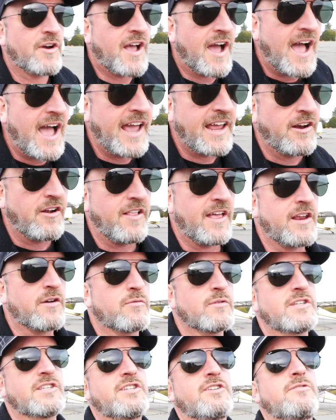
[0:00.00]
to idle and
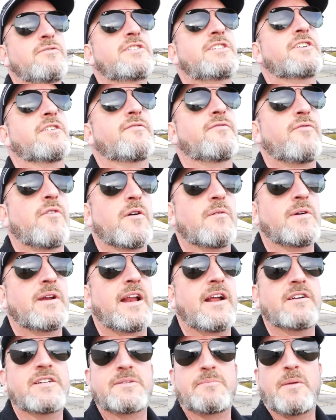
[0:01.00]
reduce your forward
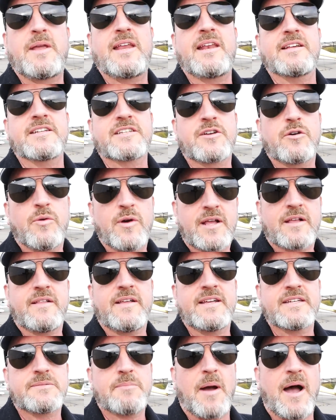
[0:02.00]
airspeed as
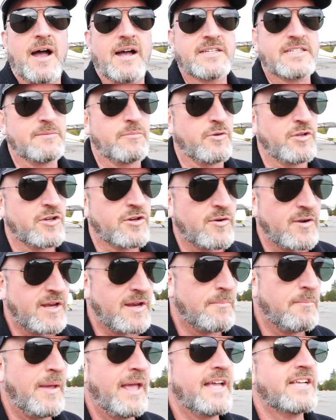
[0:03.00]
quickly as possible. You're going to
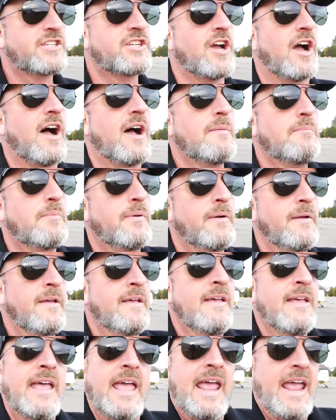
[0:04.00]
pitch up,
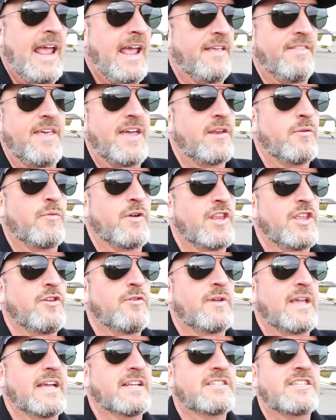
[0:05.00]
and then when you
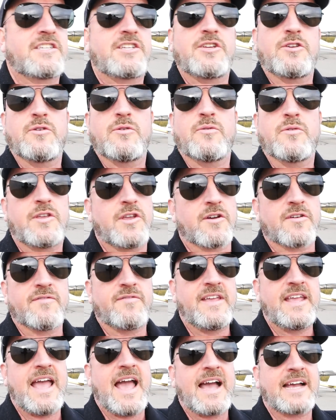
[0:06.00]
get to your
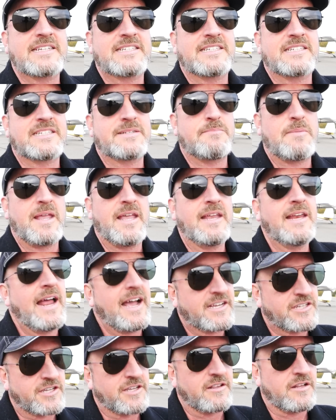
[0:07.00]
VX speed,
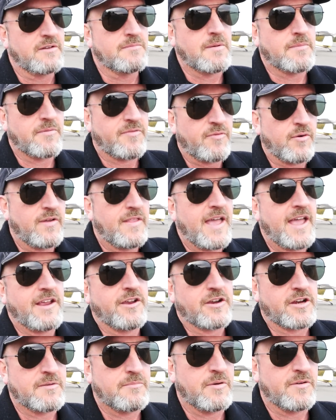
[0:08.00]
actually a little bit before that, you're
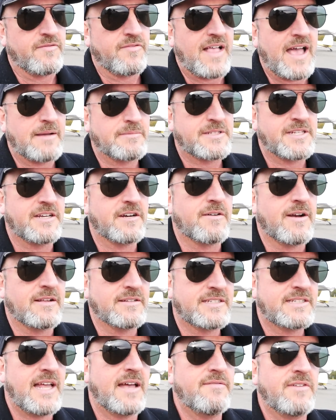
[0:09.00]
gonna put flaps in around
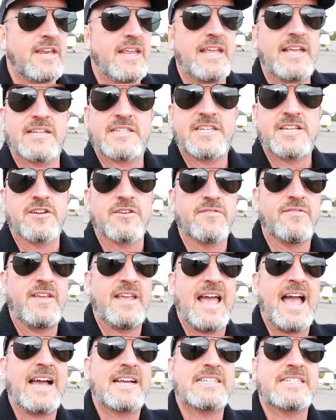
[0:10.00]
70, get to your
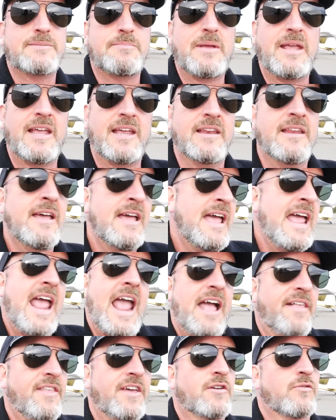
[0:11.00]
VX speed,
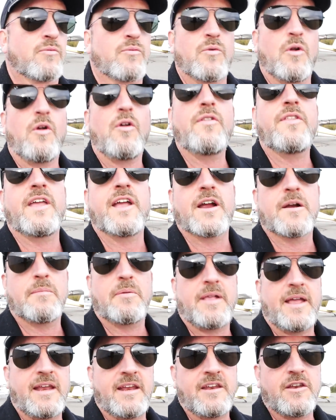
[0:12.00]
and then roll the
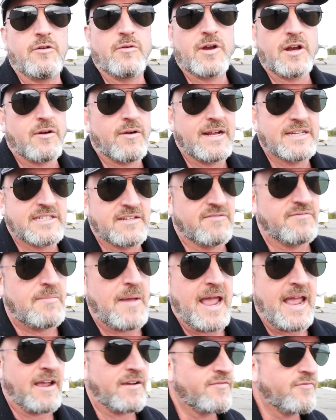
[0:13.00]
airplane into an aggressive
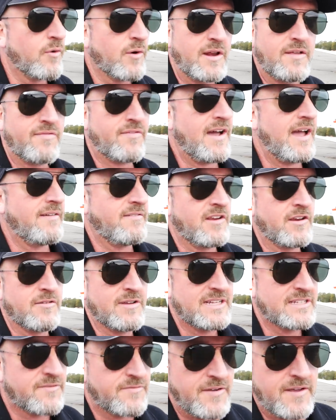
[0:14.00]
bank, 45
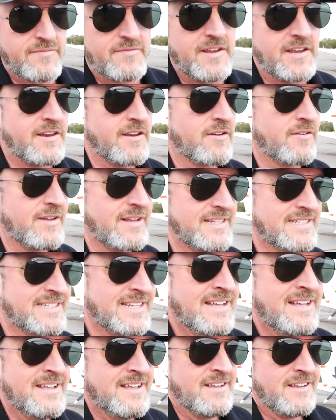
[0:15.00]
degrees, 50 degrees,
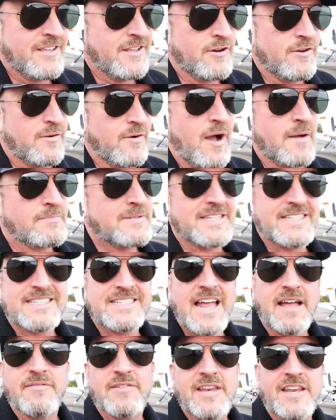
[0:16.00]
you know, up to
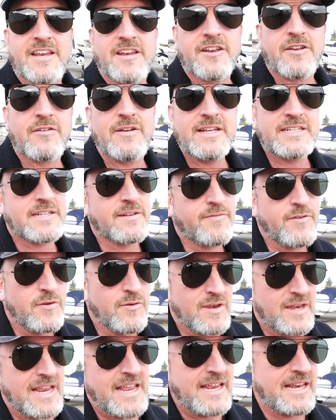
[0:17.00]
70 degrees if you
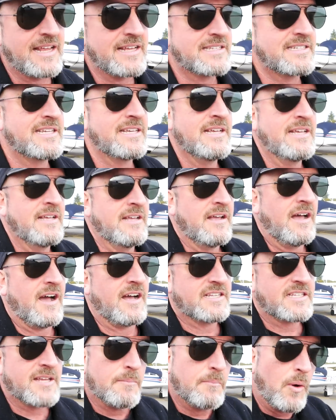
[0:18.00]
need it,
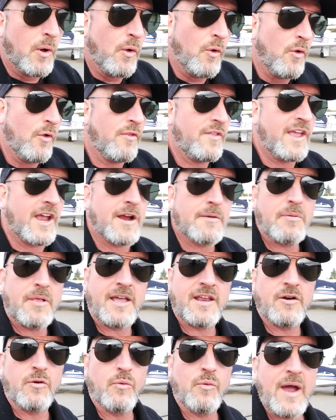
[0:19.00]
to pull the
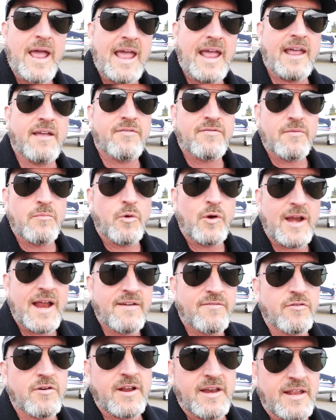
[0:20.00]
airplane away from
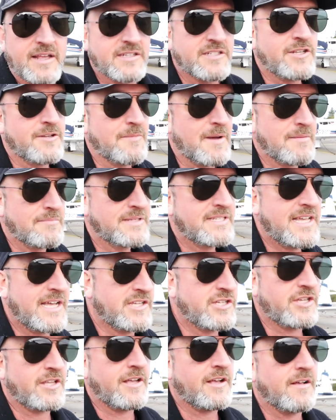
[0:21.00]
whatever it is you might
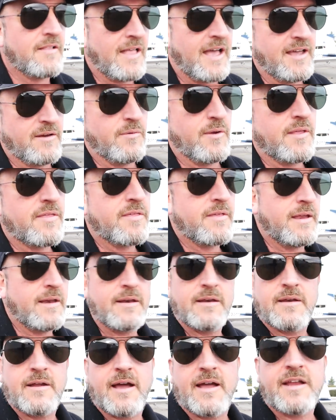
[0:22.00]
potentially collide with.
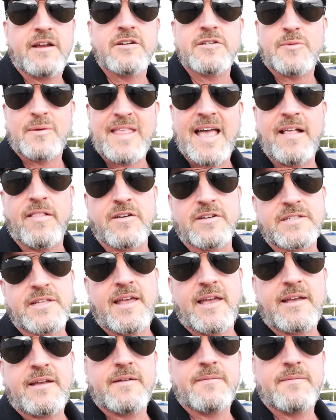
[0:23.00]
And here's what that looks like.